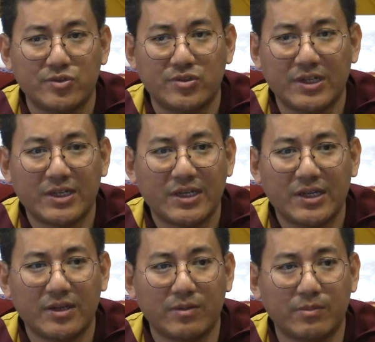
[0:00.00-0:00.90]

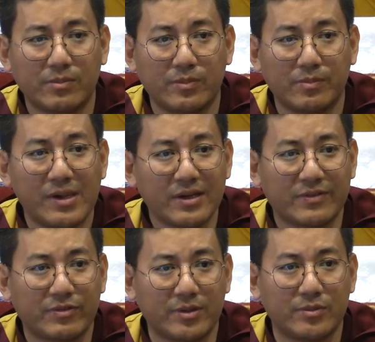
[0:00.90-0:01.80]
drinking
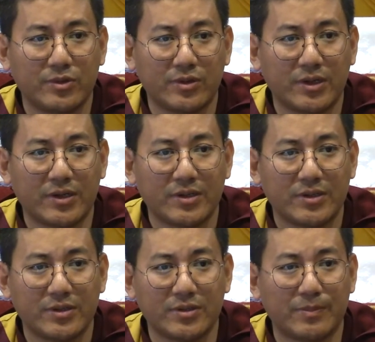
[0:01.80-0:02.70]
milk from your
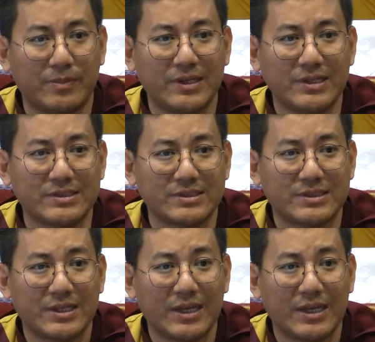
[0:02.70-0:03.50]
breast.